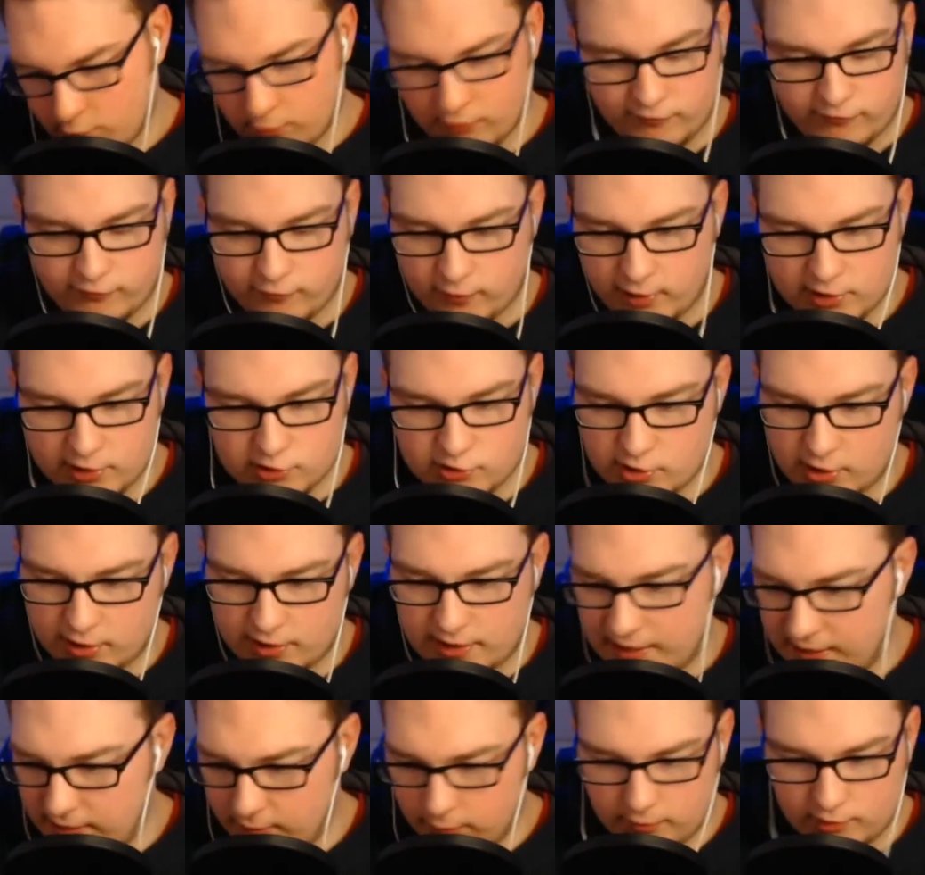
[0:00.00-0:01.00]
infringed
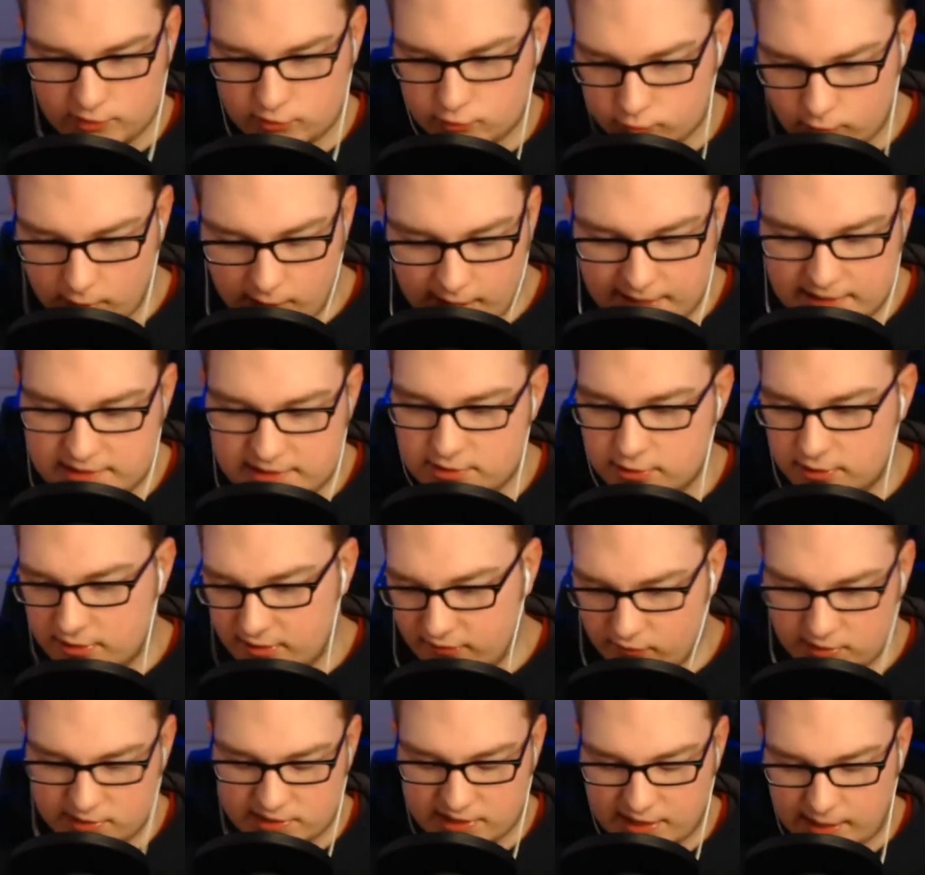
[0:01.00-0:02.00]
on anyone's rights. They'll
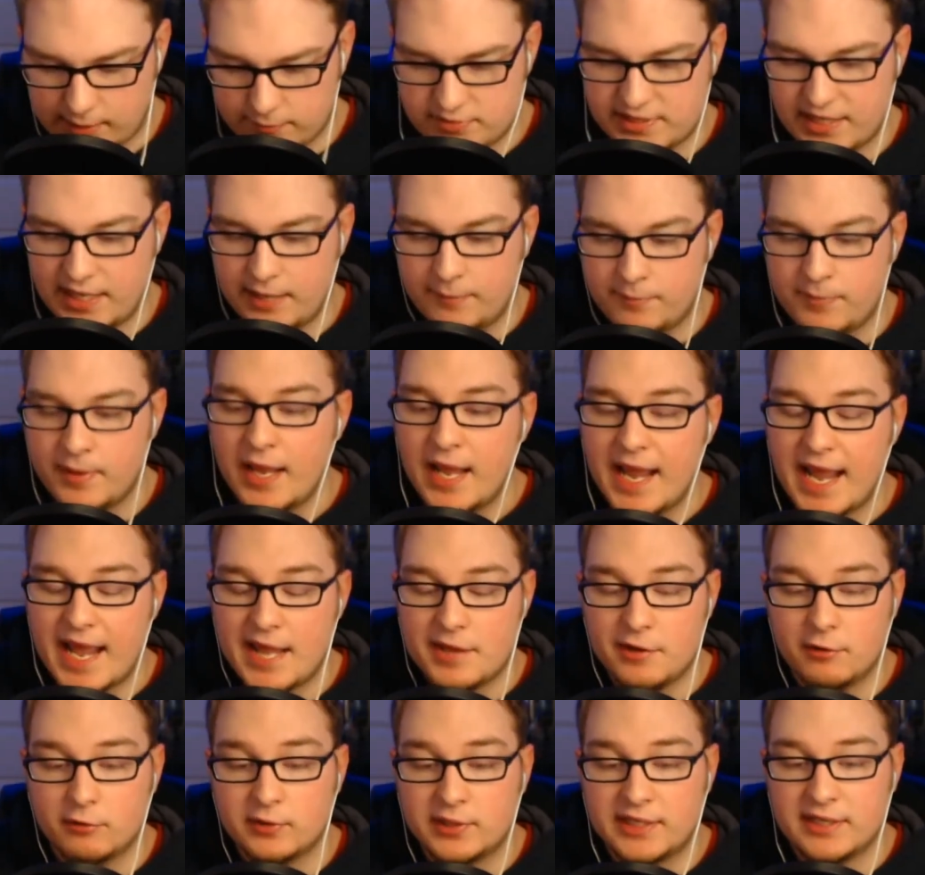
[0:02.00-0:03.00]
give you the timestamp,
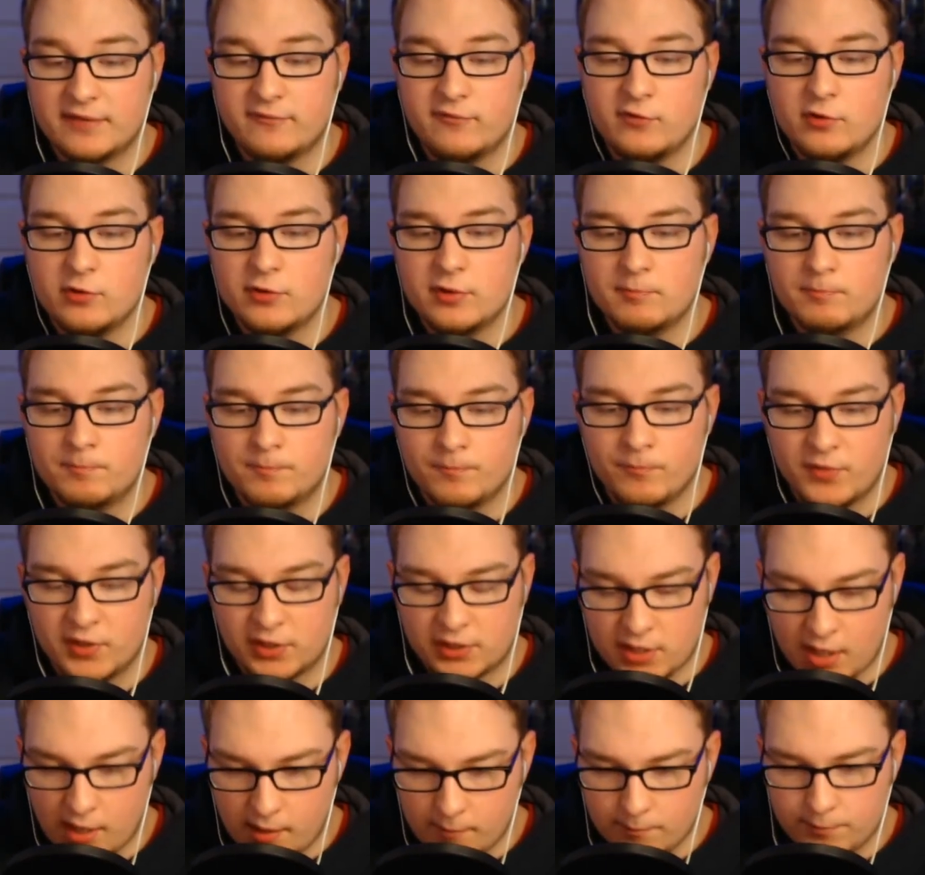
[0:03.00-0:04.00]
and they'll give you the
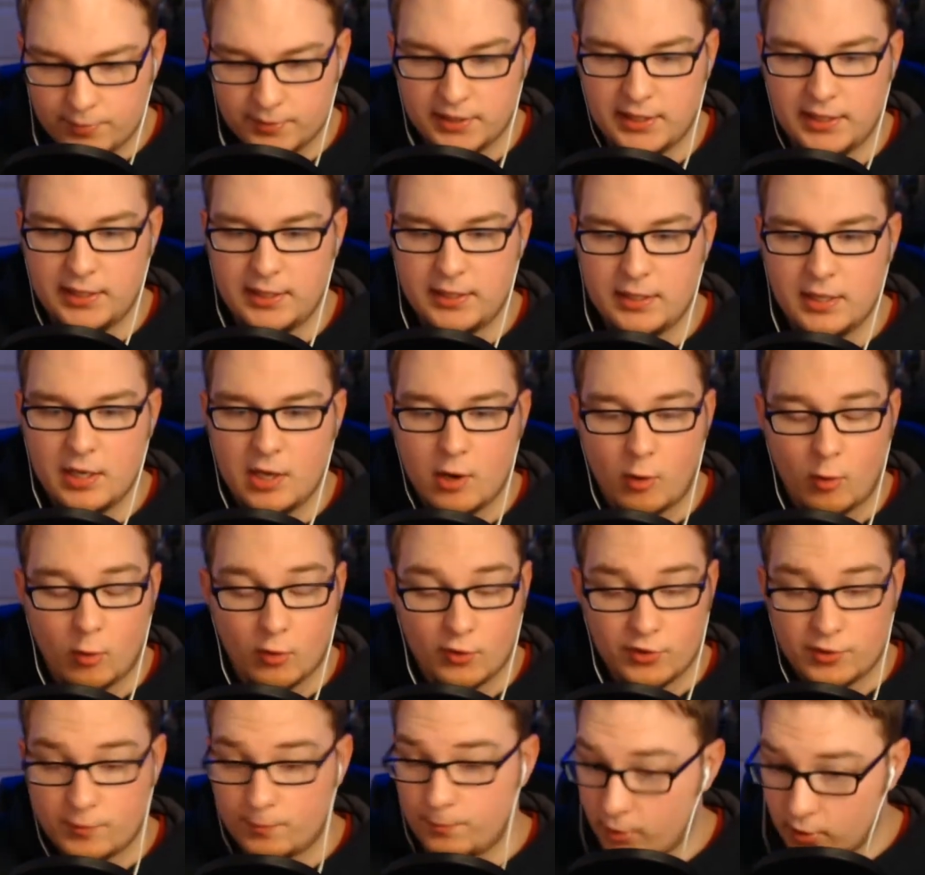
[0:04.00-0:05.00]
company
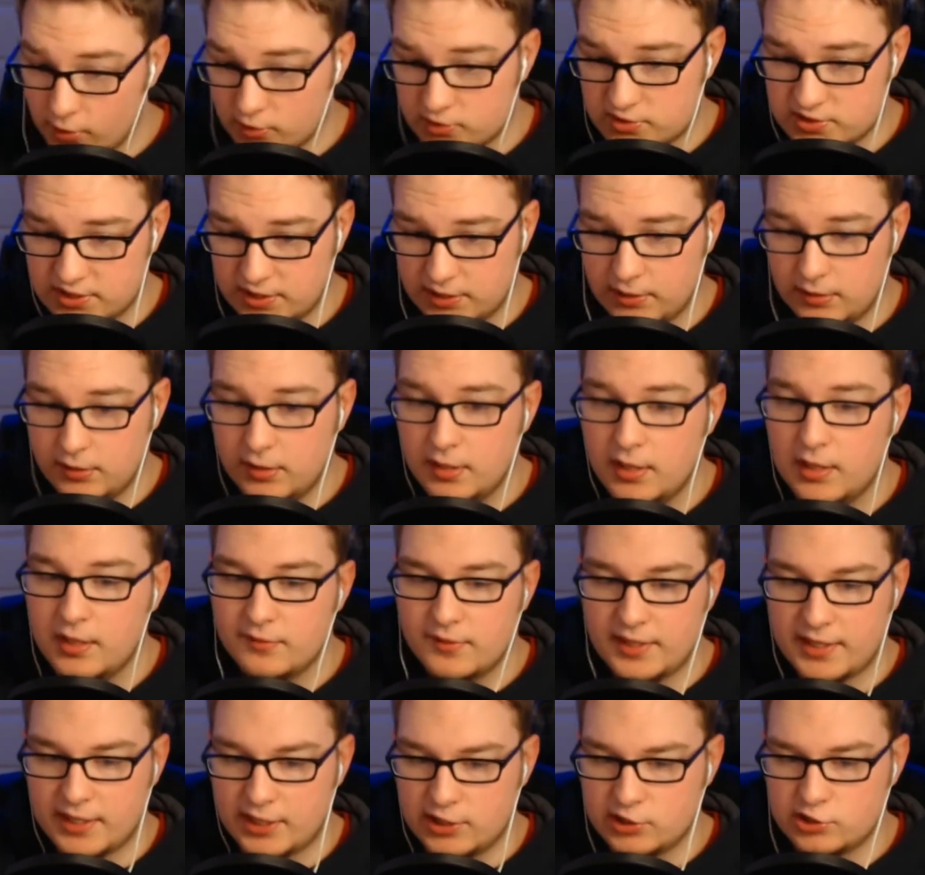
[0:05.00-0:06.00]
or the person
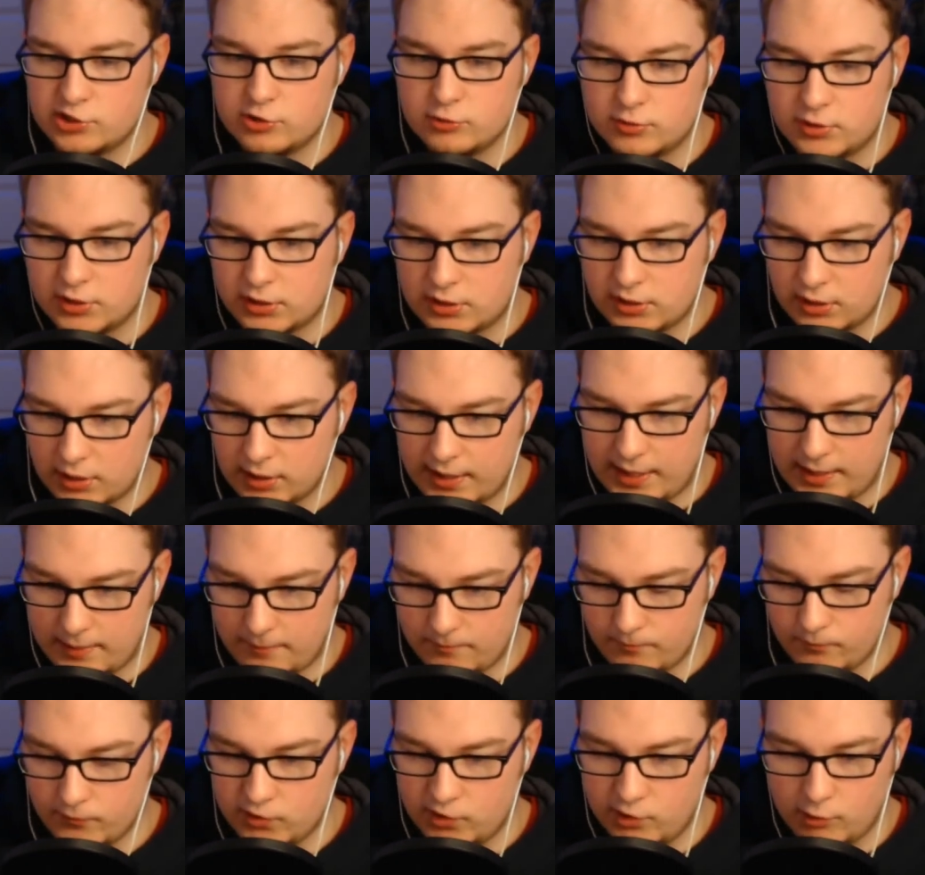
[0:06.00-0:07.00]
that issued the
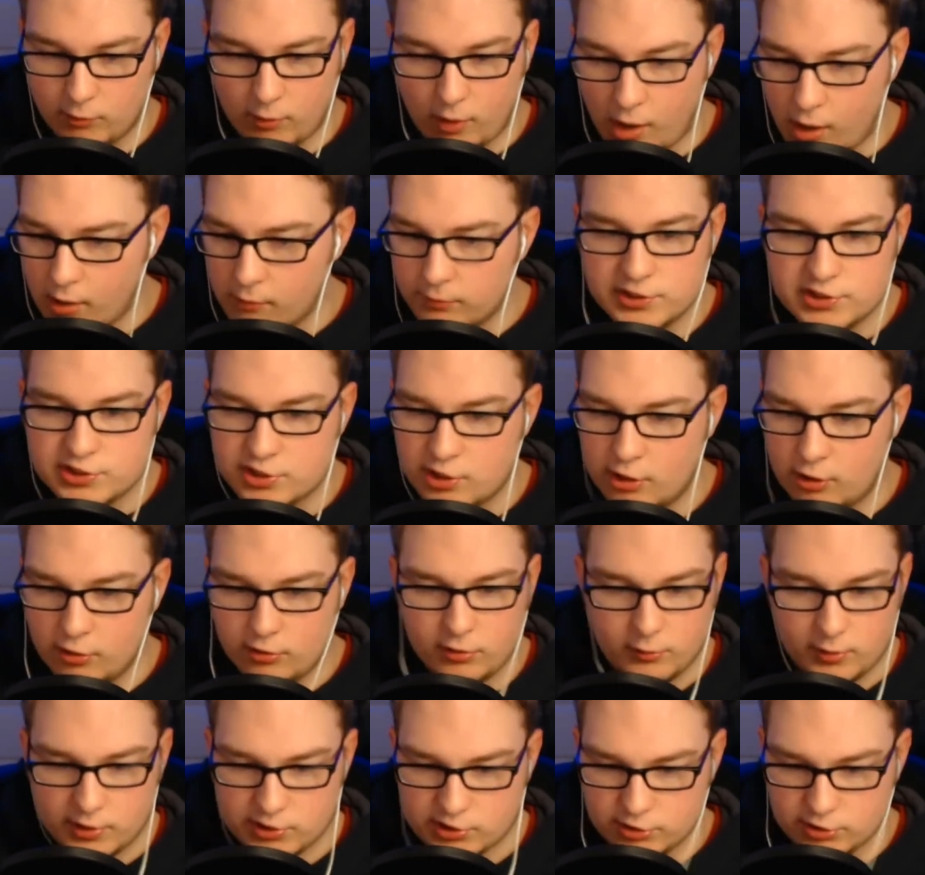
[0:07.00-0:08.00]
claim. You'll always know
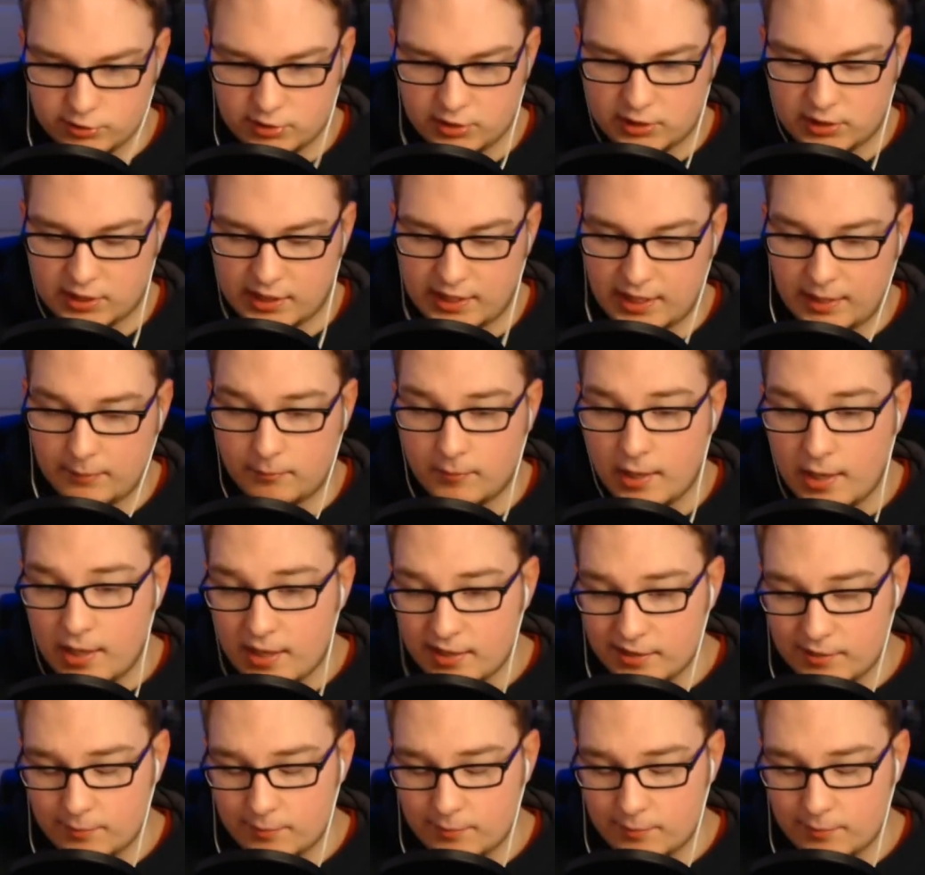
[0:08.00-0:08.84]
who issued the claim.